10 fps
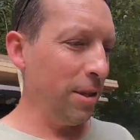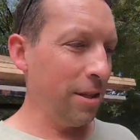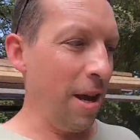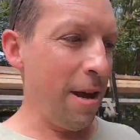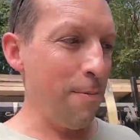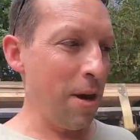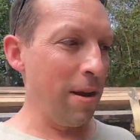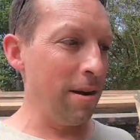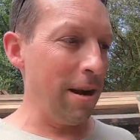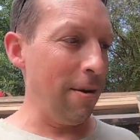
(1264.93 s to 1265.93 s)
is the time,
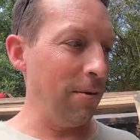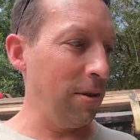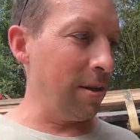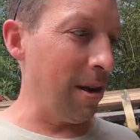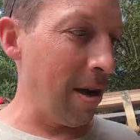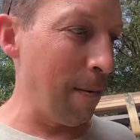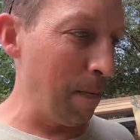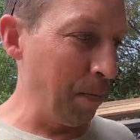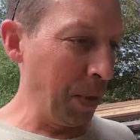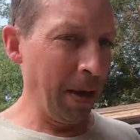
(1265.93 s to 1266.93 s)
man. Now is the time.
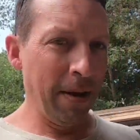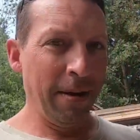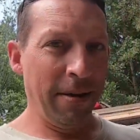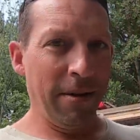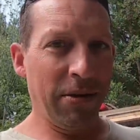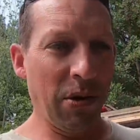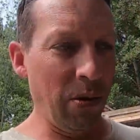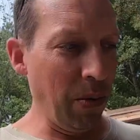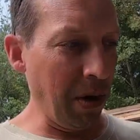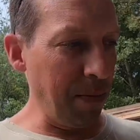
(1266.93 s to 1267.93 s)
So
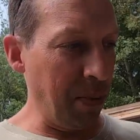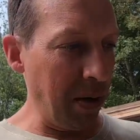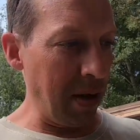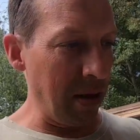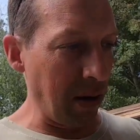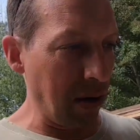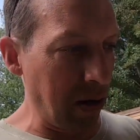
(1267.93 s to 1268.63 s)
we're gonna put it in the